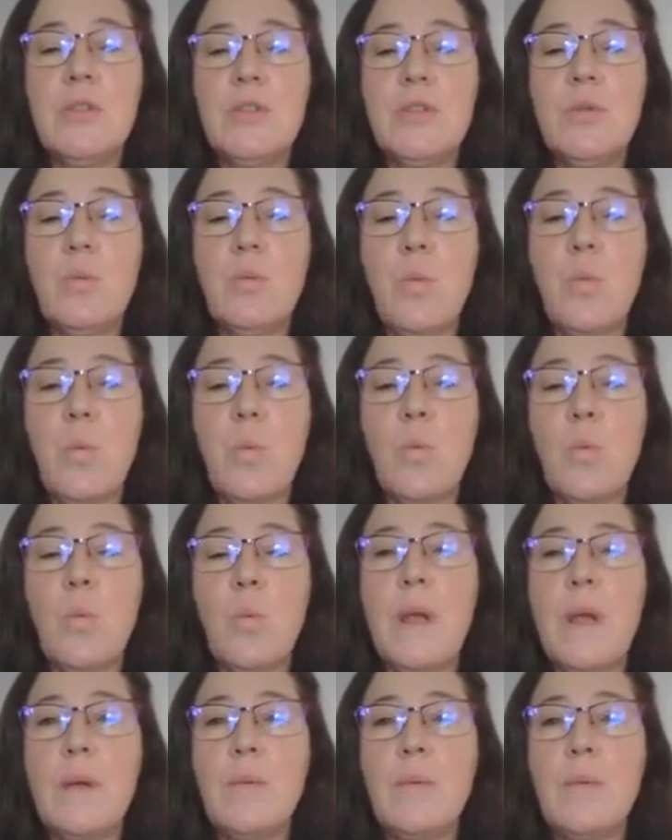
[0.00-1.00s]
where we
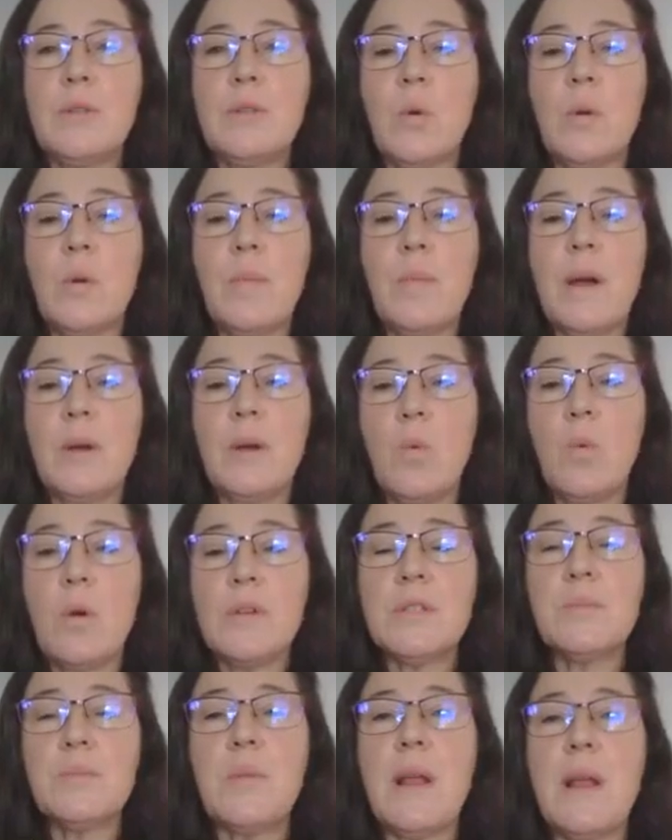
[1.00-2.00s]
talk about was
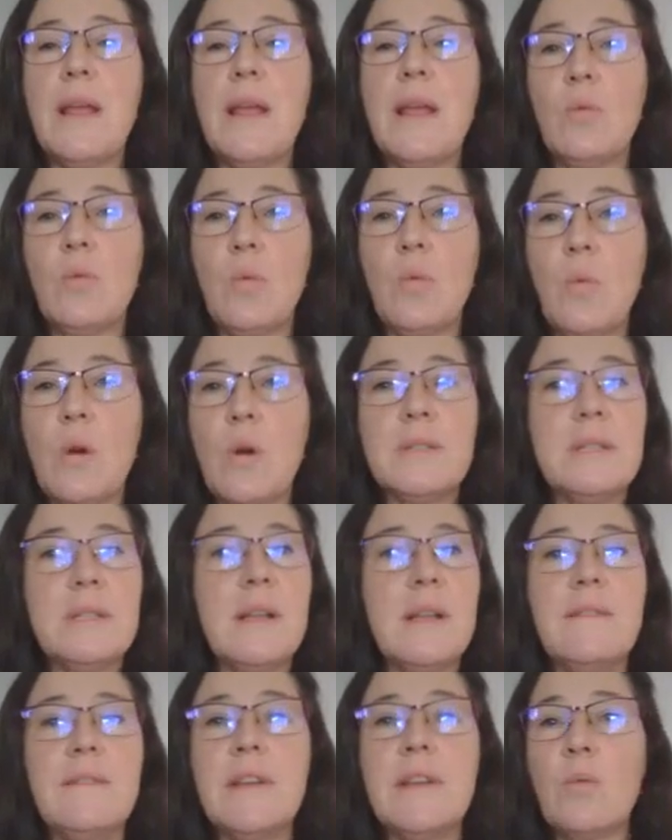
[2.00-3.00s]
playing or was loving,
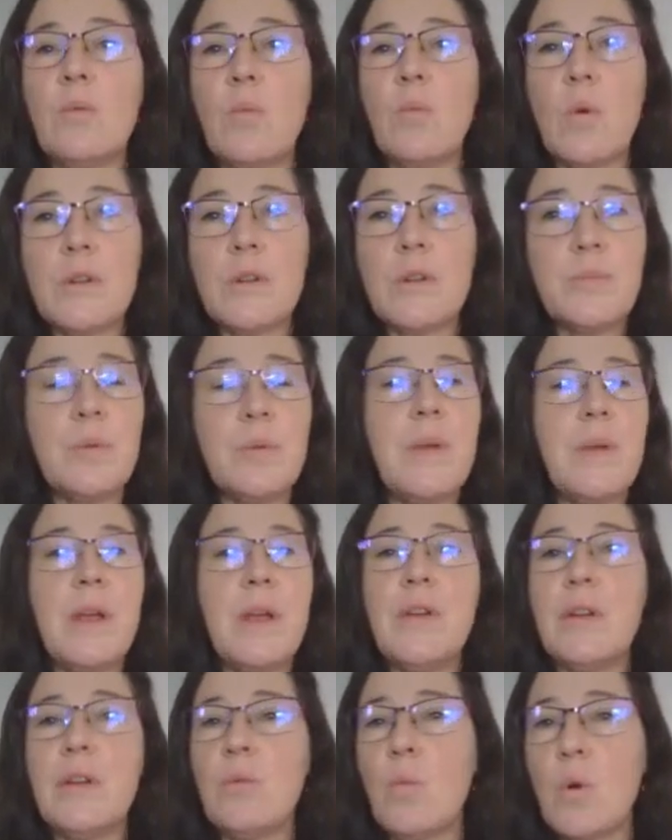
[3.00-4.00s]
was preparing,
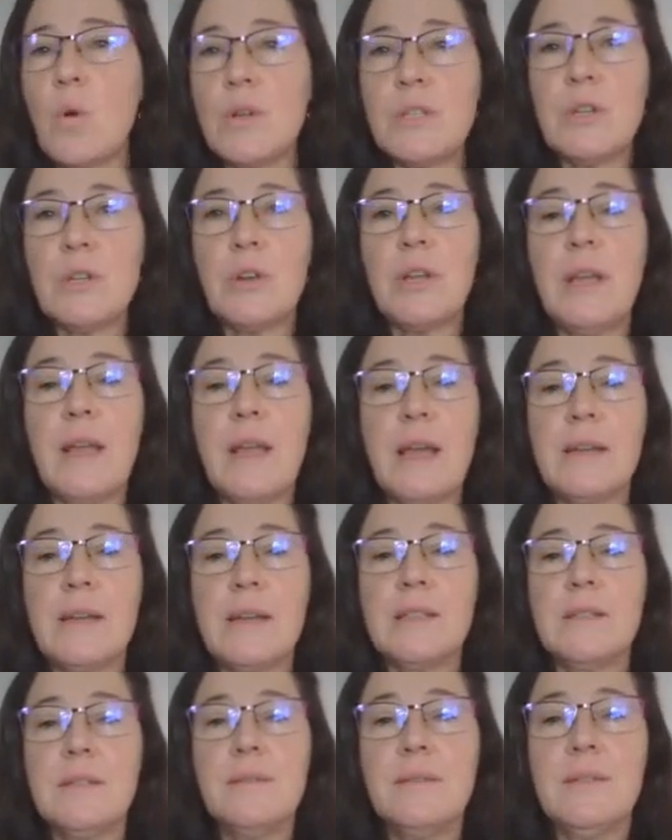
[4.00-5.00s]
was looking at,
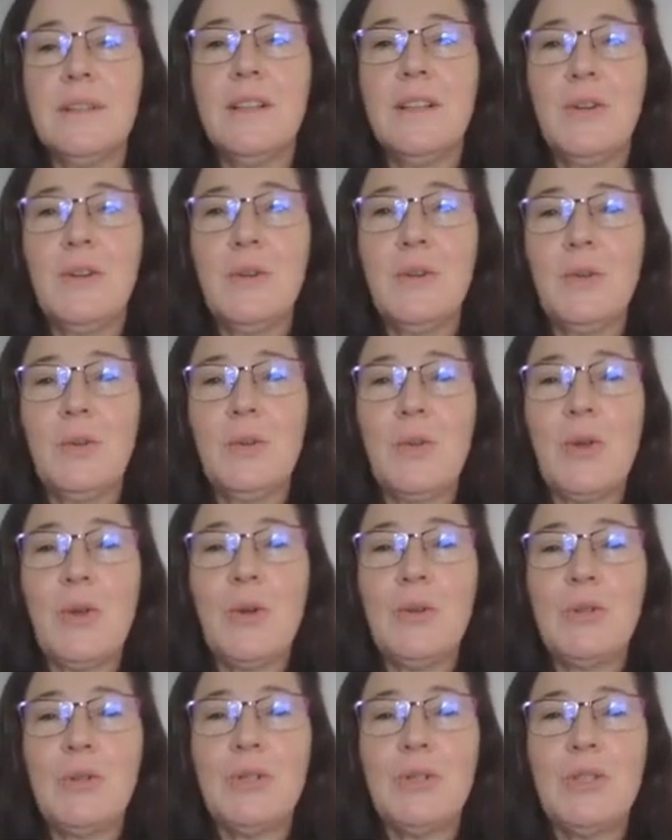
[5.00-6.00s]
all those
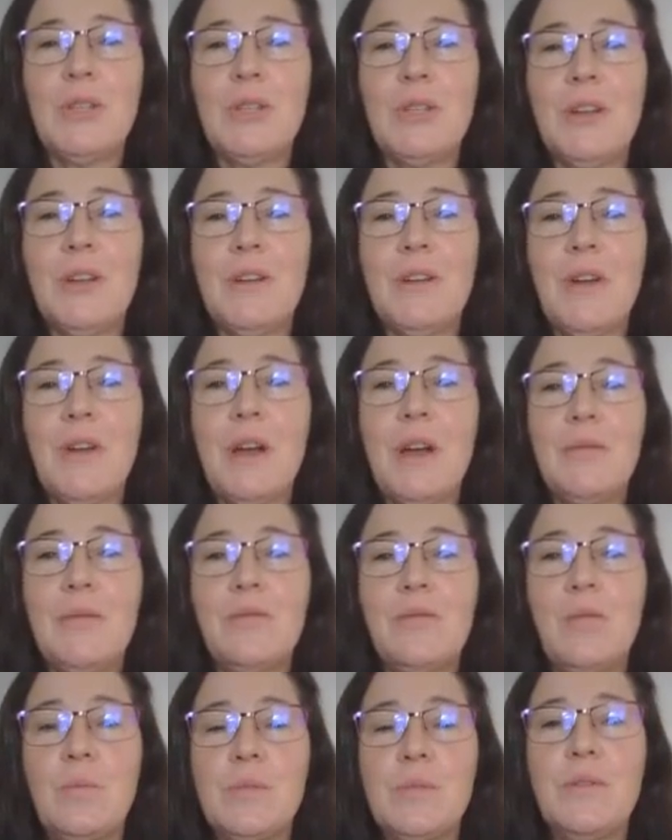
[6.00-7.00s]
forms of the
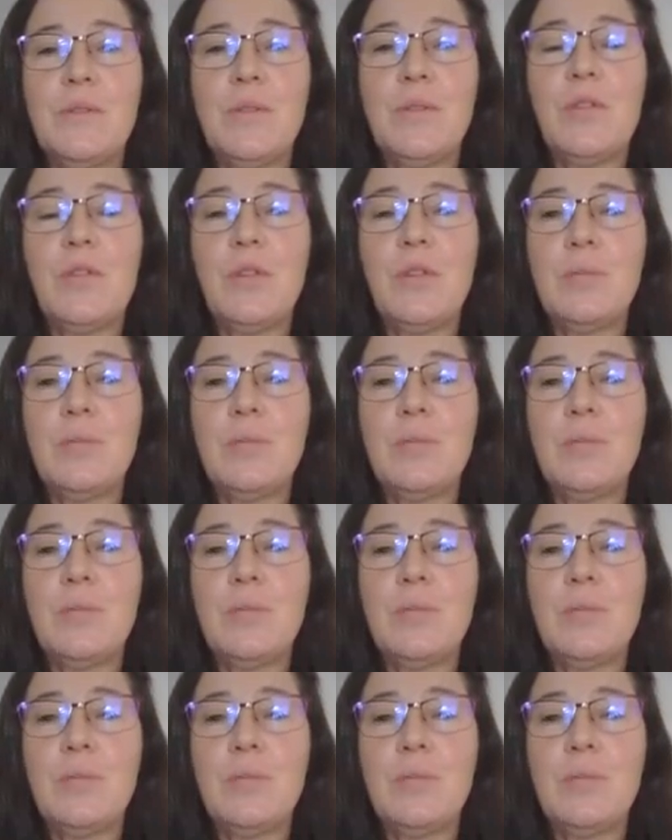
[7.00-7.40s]
verb. So,